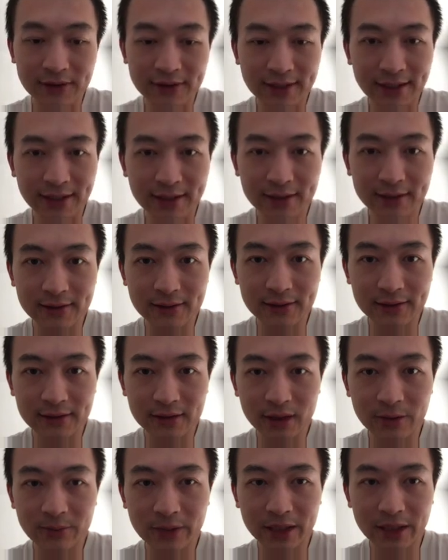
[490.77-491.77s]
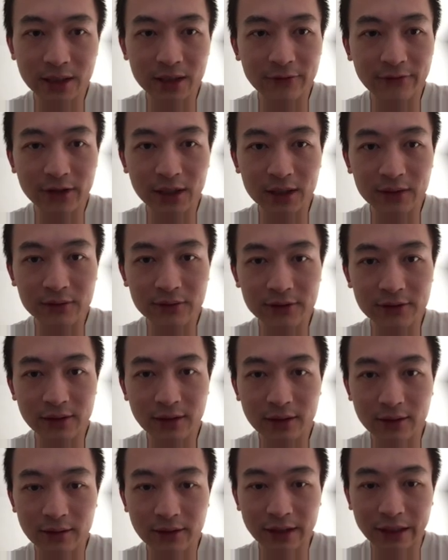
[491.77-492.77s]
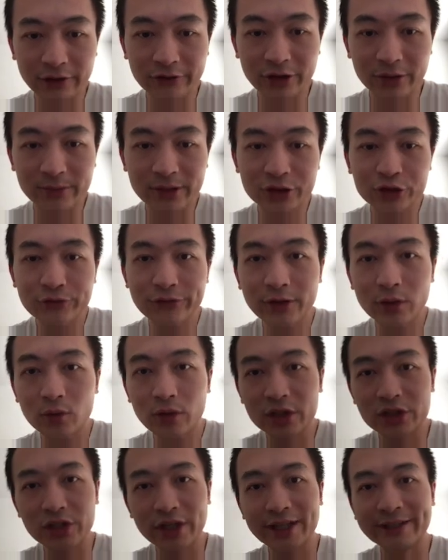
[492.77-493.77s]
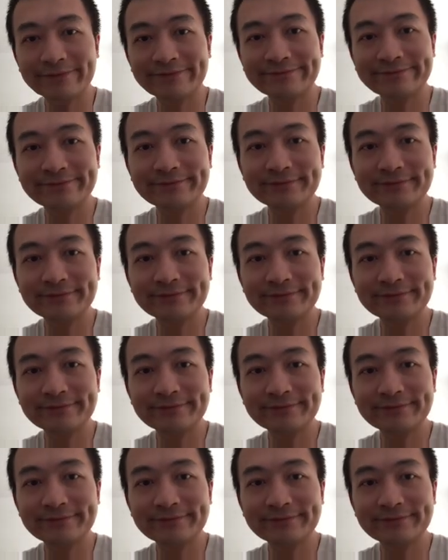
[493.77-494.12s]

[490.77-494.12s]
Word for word: seconds in my other videos. Thank you very much for watching.